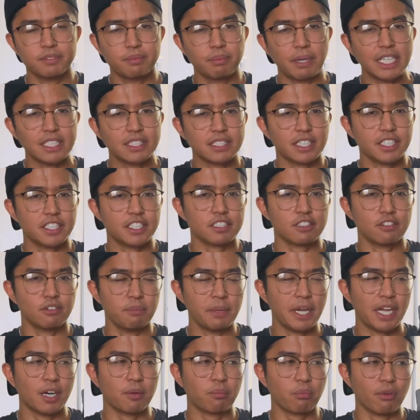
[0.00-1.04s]
basically just
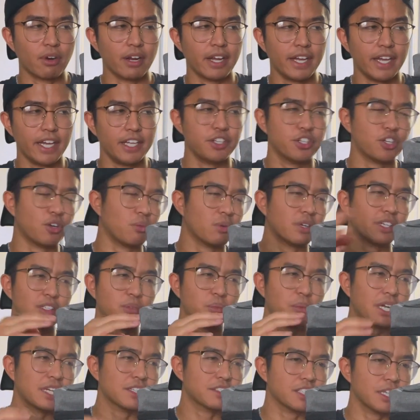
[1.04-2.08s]
remain upright, and you don't really
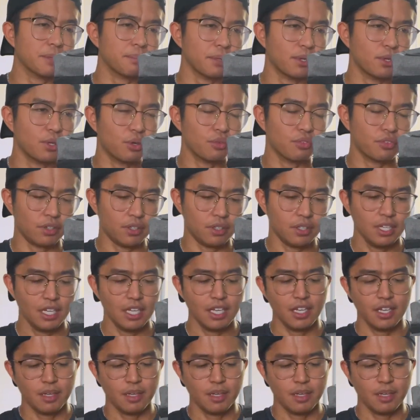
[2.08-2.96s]
want to tip it over.